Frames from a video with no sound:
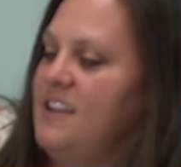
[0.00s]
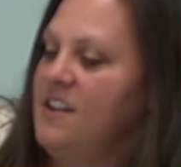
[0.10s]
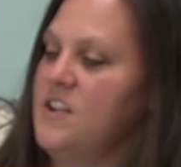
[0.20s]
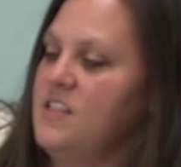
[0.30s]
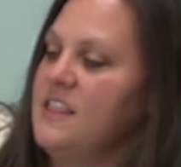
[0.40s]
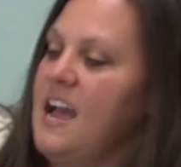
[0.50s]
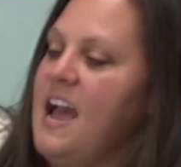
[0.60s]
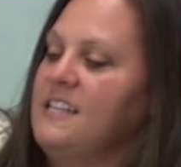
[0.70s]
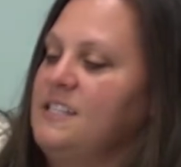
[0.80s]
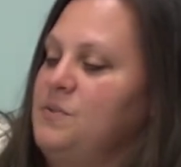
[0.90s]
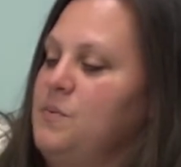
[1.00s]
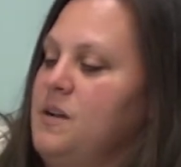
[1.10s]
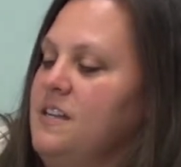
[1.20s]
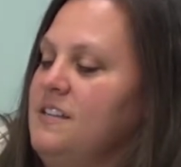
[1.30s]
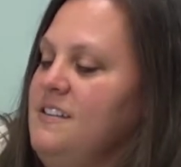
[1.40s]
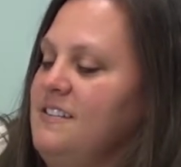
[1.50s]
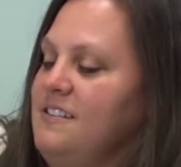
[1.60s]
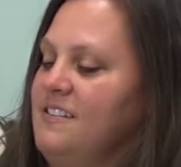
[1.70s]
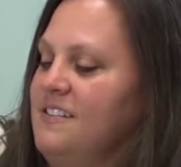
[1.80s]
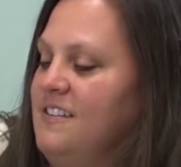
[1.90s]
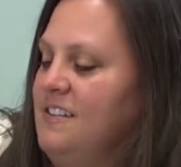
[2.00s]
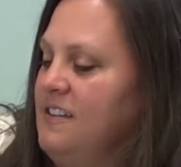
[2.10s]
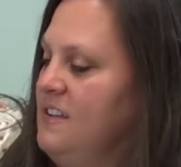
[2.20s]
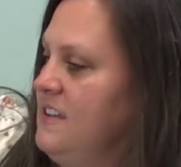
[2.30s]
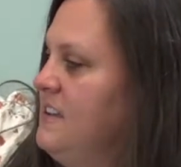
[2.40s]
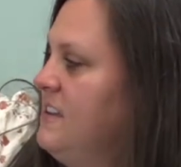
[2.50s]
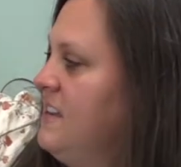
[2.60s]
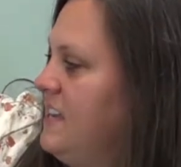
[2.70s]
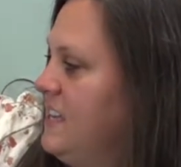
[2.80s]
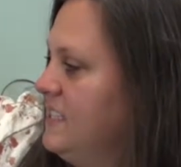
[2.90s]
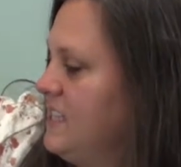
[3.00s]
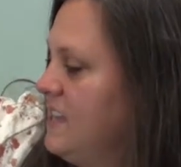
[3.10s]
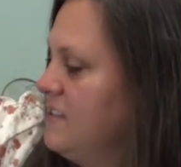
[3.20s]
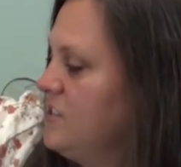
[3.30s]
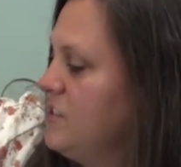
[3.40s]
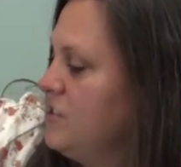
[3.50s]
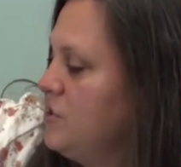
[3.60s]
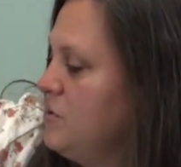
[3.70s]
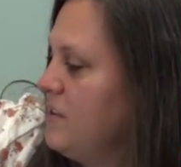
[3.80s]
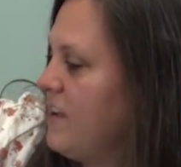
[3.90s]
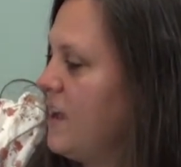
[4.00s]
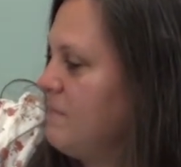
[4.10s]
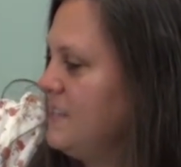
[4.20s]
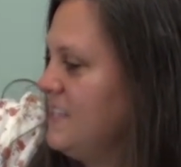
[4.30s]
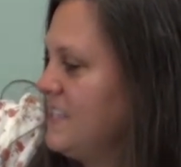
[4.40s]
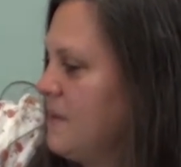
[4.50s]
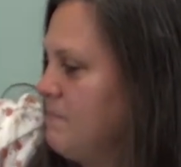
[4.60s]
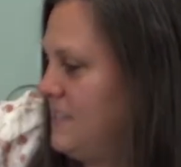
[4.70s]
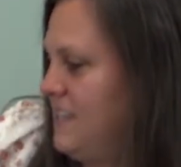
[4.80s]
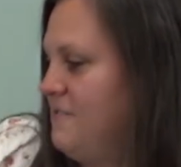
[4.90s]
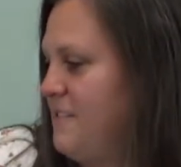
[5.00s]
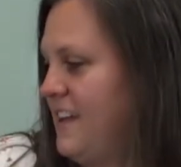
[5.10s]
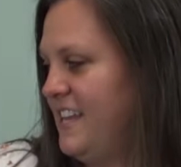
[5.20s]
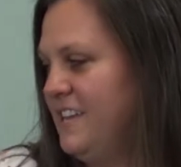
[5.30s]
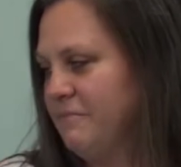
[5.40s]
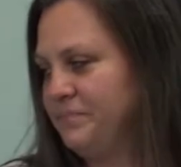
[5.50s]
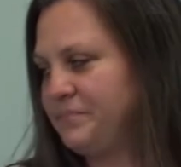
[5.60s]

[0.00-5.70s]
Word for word: Our last one is to the tune of Humpty Dumpty. Ready?